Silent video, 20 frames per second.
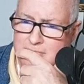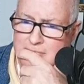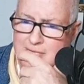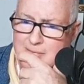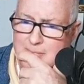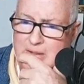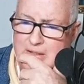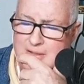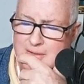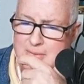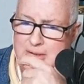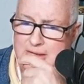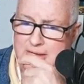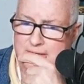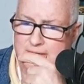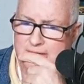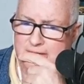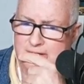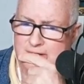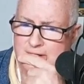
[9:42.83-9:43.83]
I mean, come on.
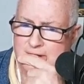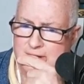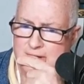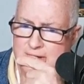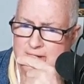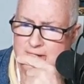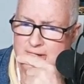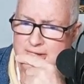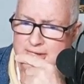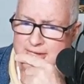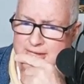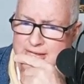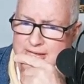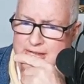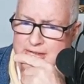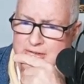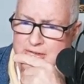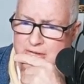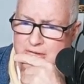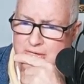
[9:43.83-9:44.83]

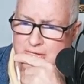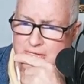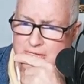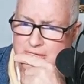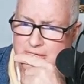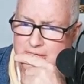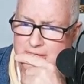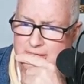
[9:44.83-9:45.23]
This is a cult.